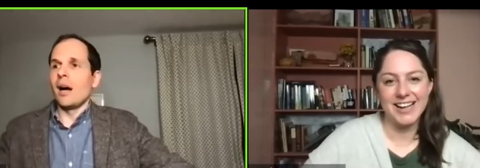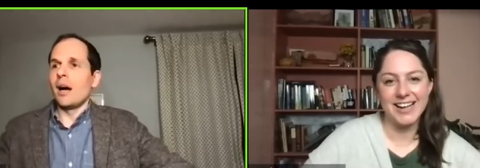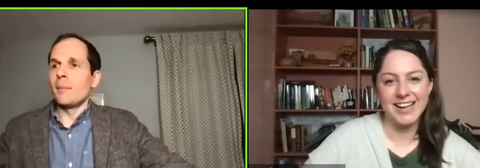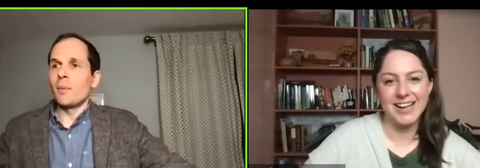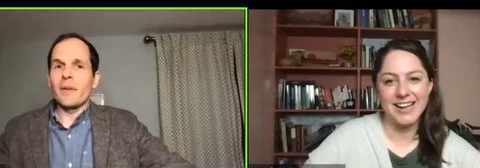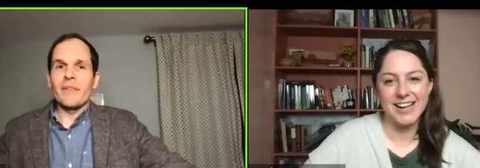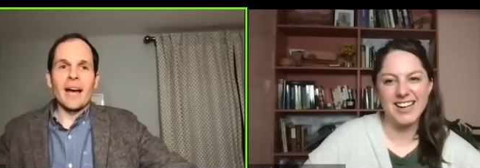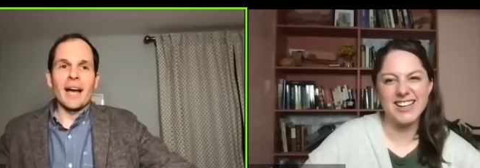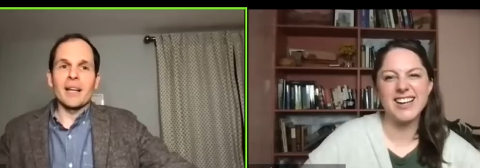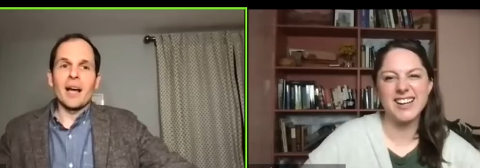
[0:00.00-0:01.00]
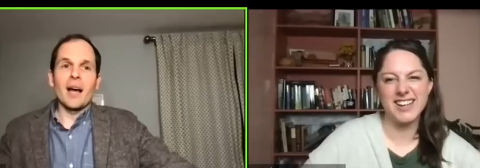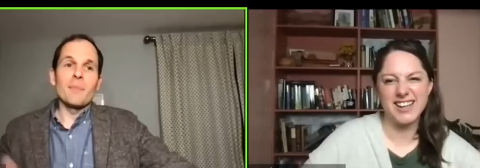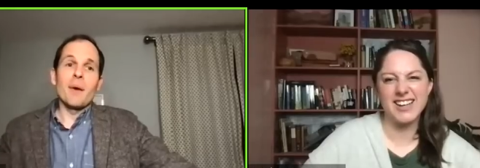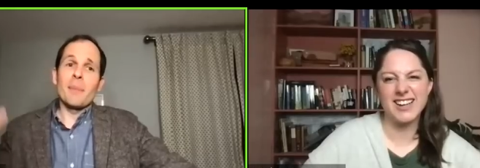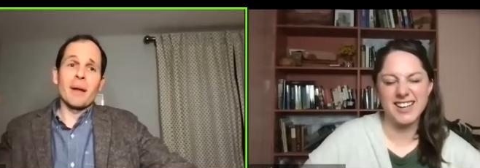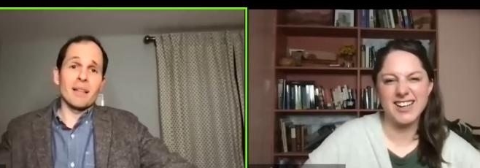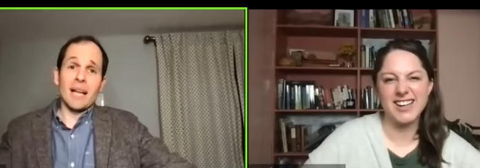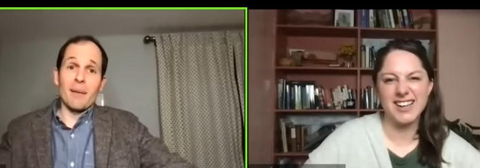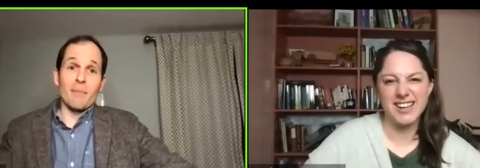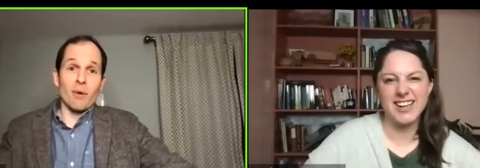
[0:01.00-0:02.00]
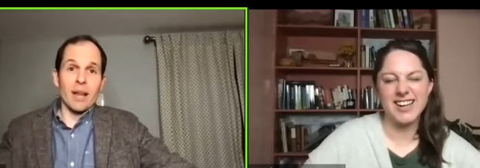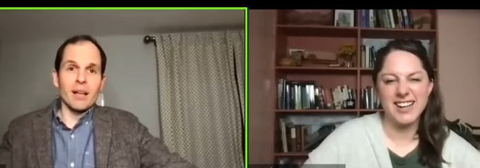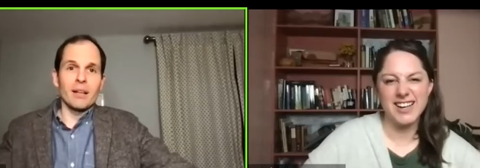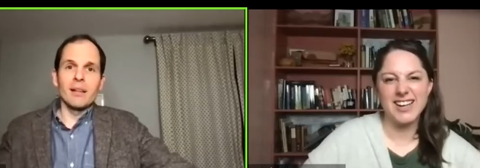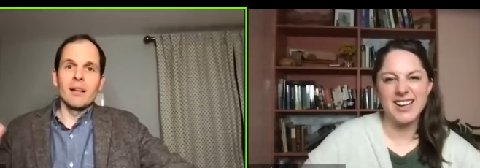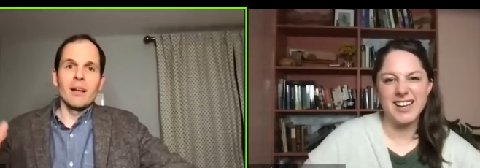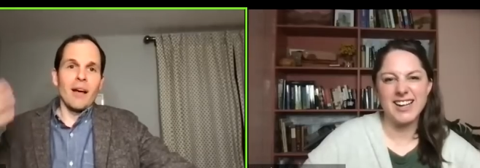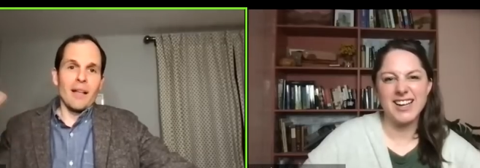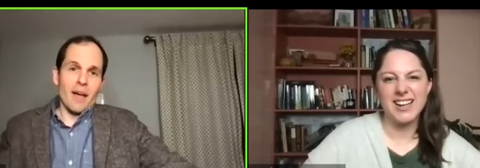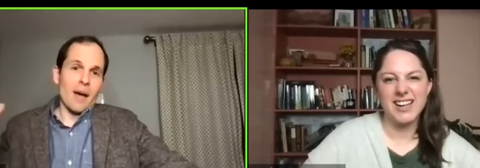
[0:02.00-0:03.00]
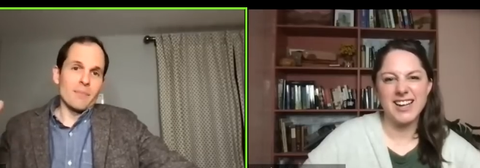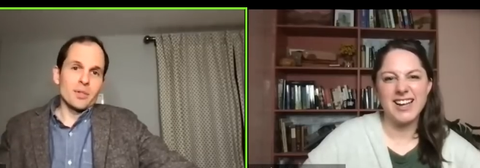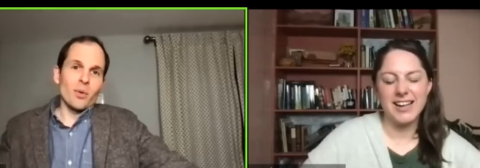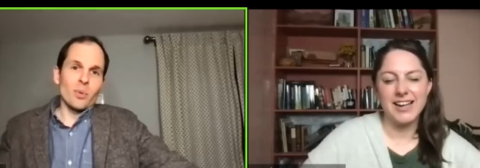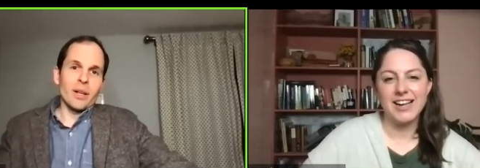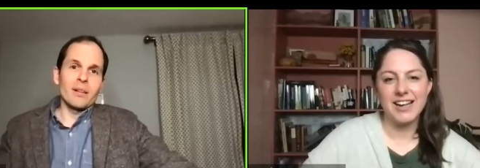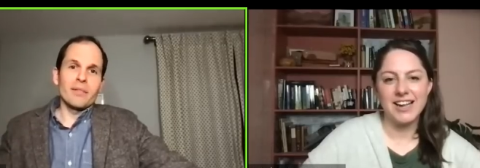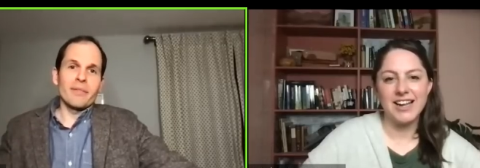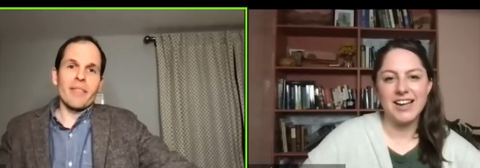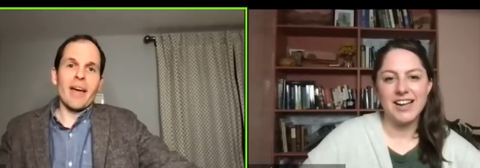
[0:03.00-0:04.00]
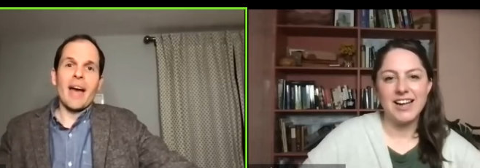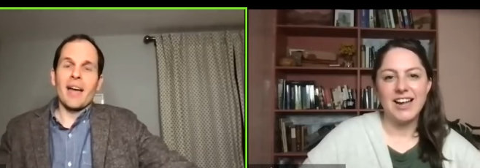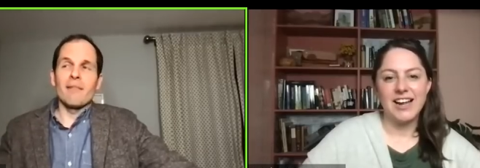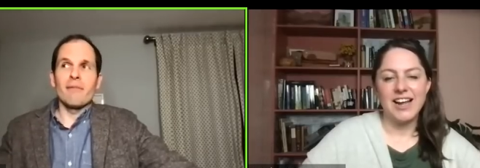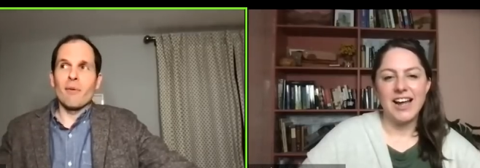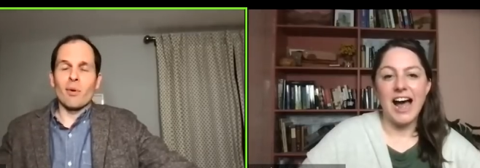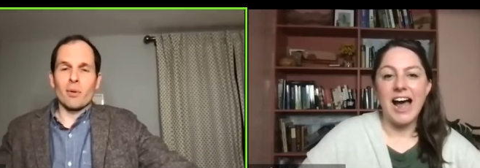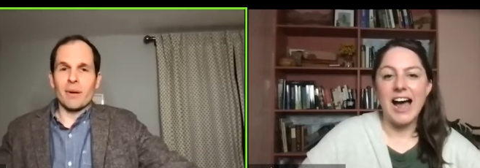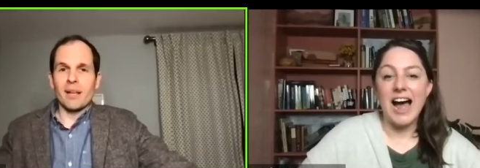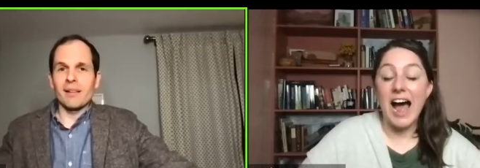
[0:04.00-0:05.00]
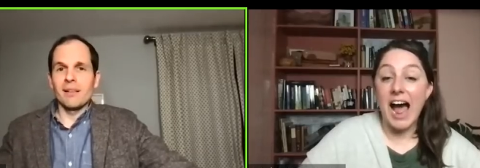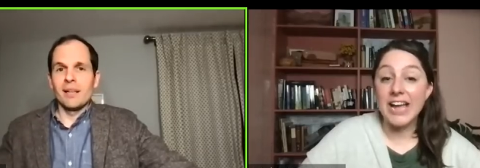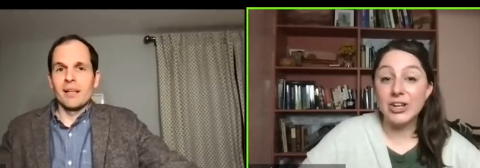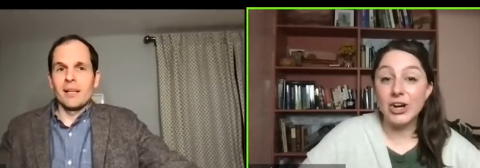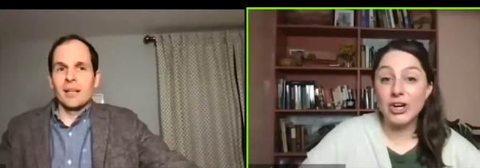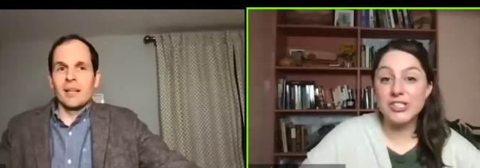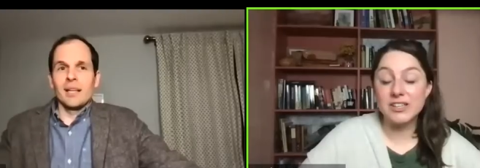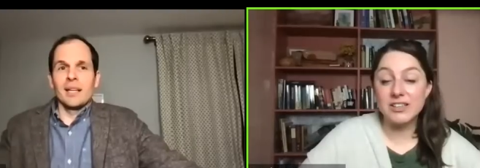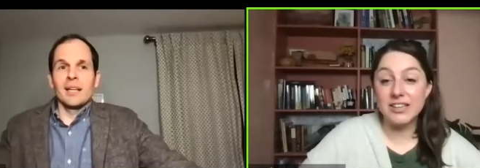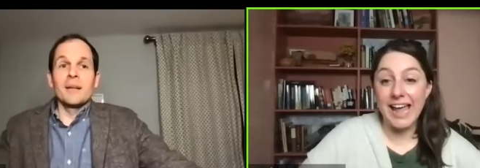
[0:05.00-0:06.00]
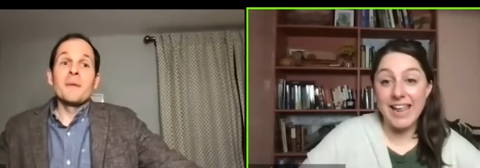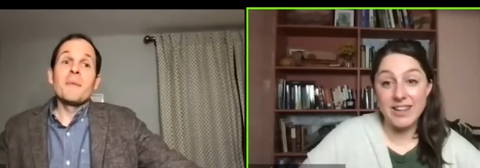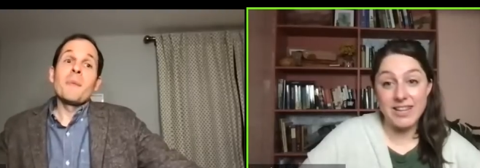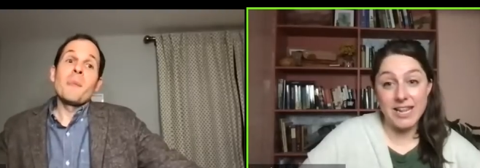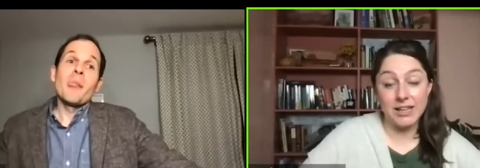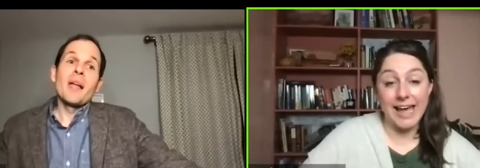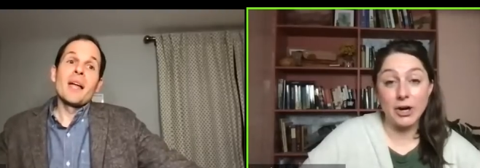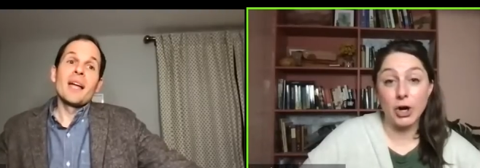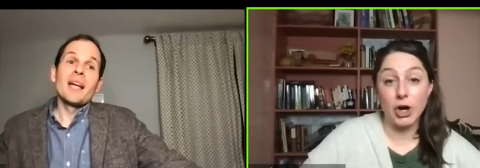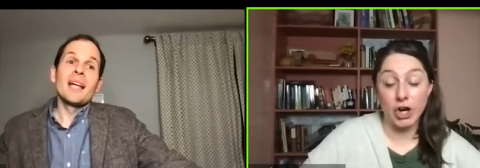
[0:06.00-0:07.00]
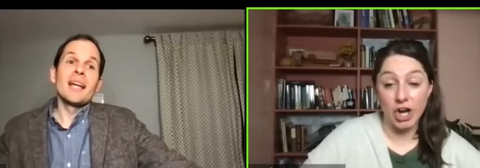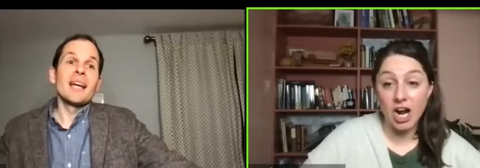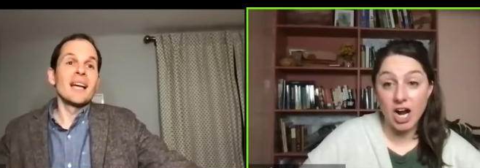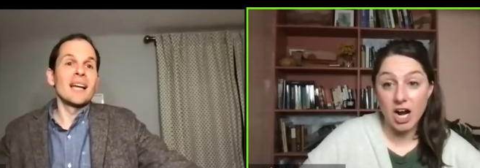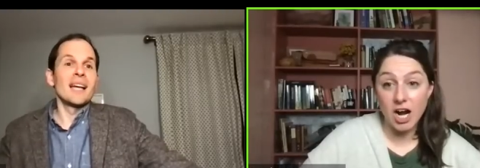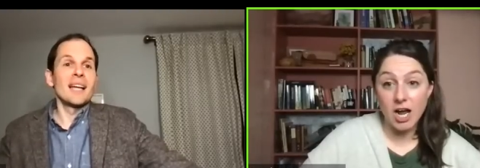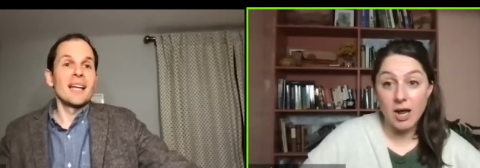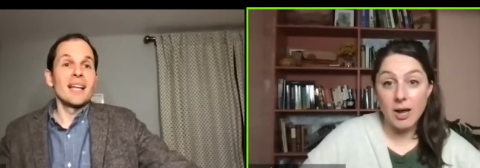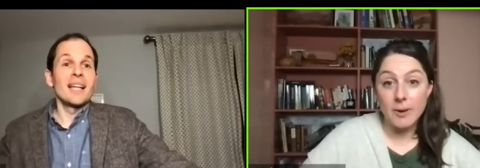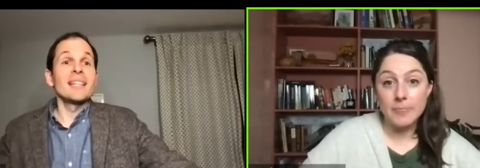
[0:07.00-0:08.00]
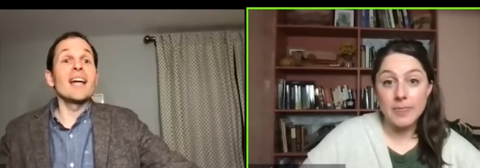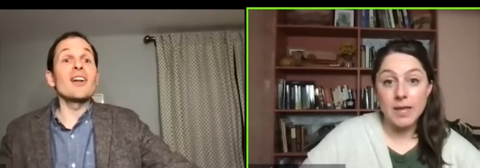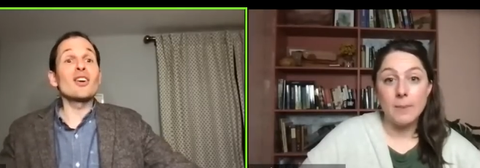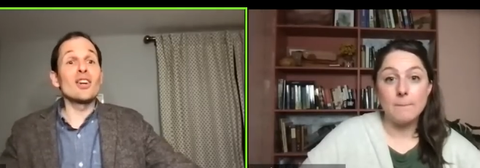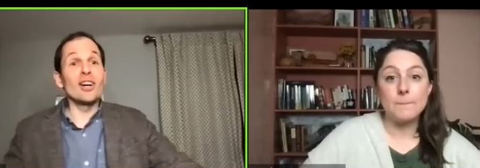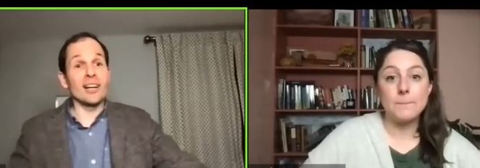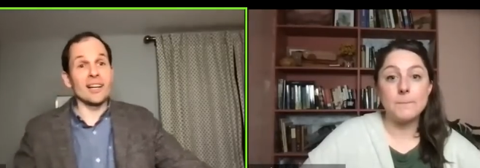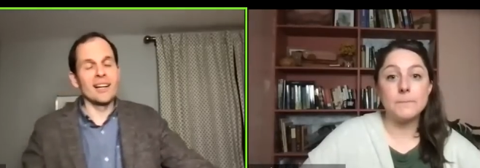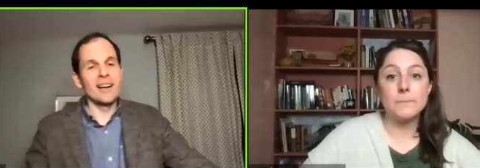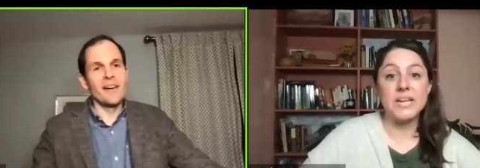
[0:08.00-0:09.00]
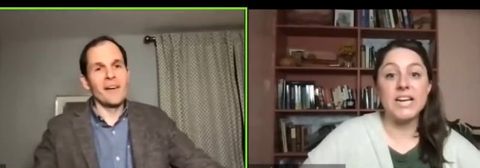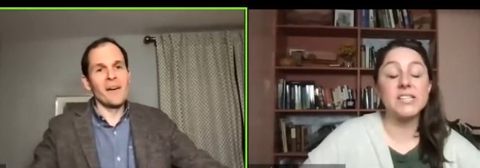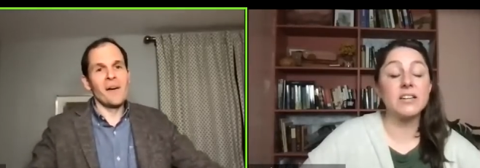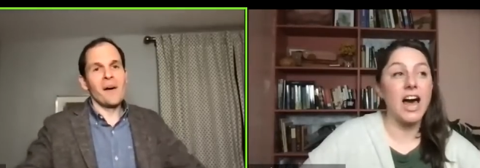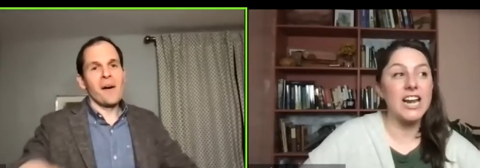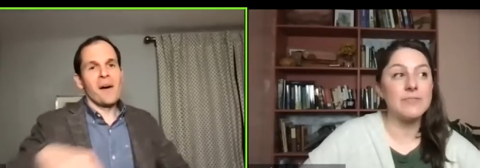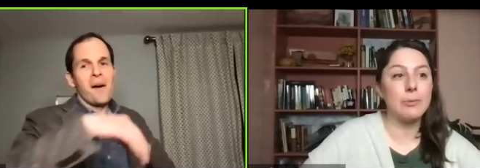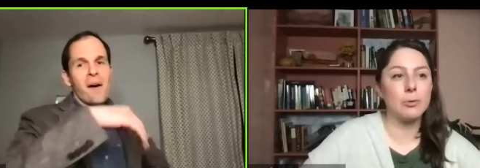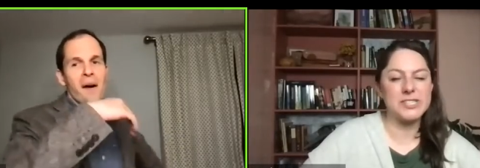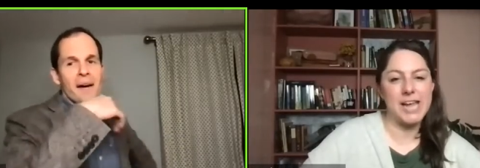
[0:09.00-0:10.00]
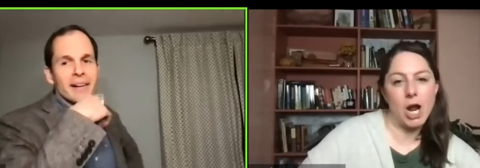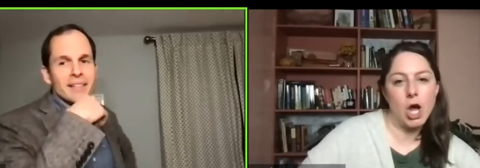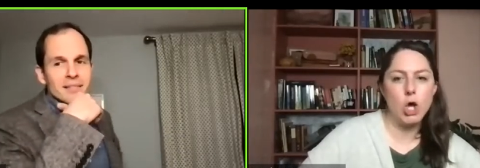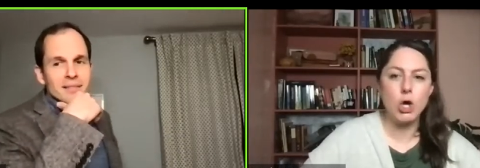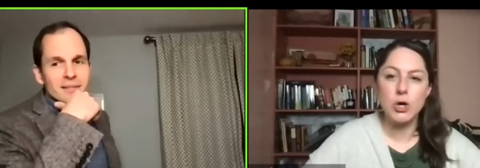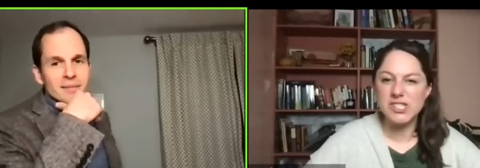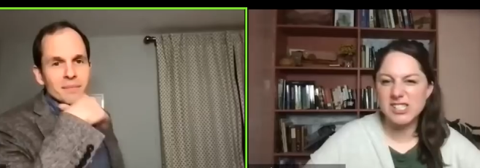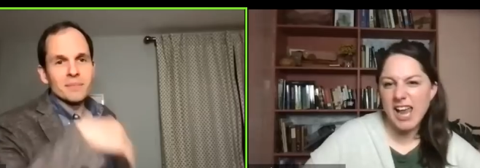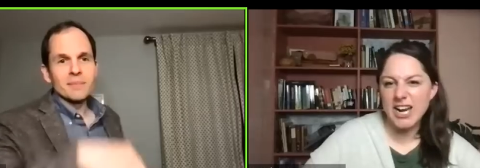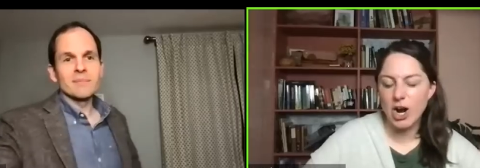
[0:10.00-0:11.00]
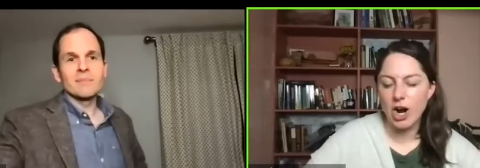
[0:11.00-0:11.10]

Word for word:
Speaker 1: Um, we've had, um, apparently I'm real and I'm so real for that and for real.
Speaker 2: I learned let, let her cook.
Speaker 1: Let her cook.
Speaker 2: Because a lot of people were saying, who's letting